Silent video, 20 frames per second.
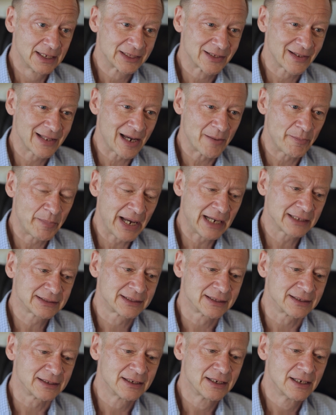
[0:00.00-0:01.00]
So that
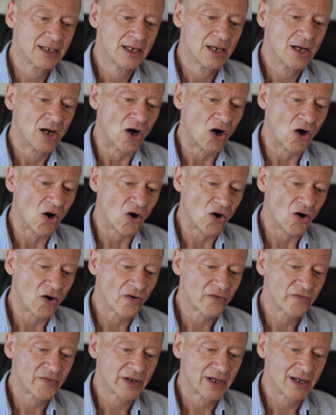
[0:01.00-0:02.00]
pattern
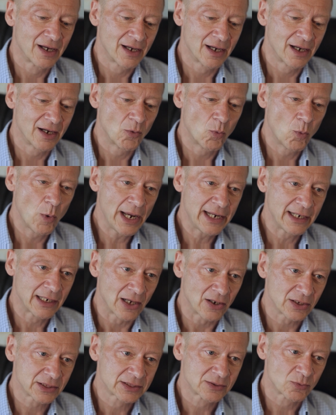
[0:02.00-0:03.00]
of uh, weight
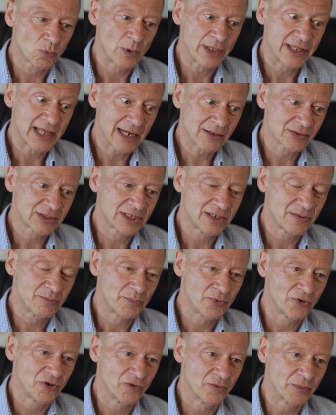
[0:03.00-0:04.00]
loss without an
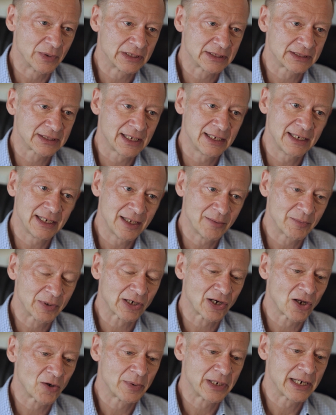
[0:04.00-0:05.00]
improvement in
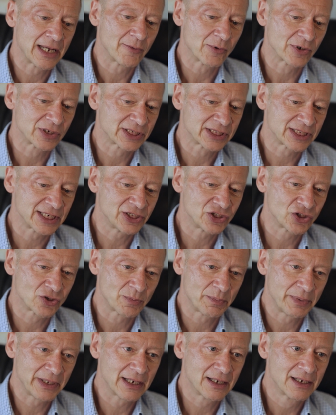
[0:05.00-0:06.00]
hemoglobin A1C
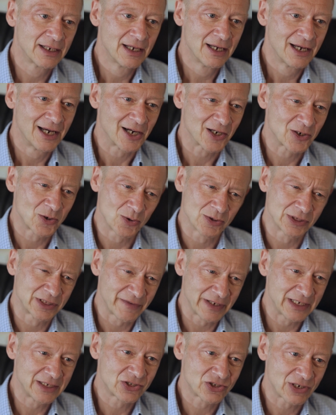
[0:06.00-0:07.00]
should be a, a cause
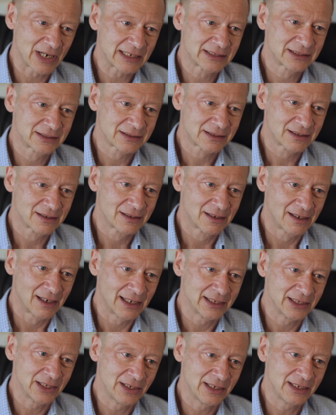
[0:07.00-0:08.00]
of interest,
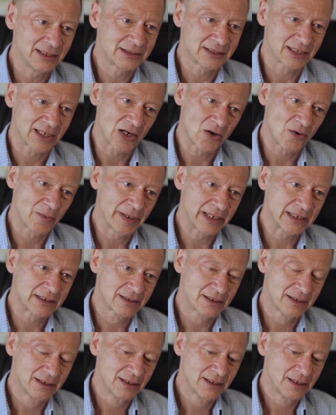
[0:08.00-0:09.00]
and you need to go a
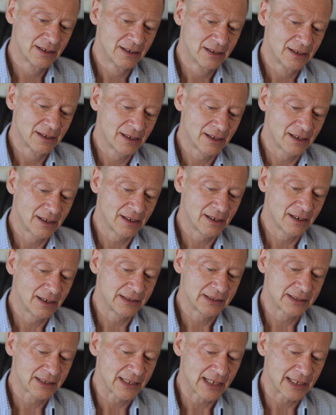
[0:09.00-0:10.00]
bit uh,
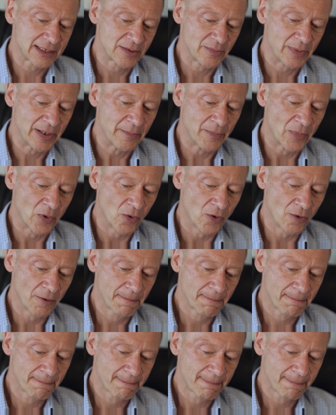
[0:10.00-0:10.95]
into that a bit more.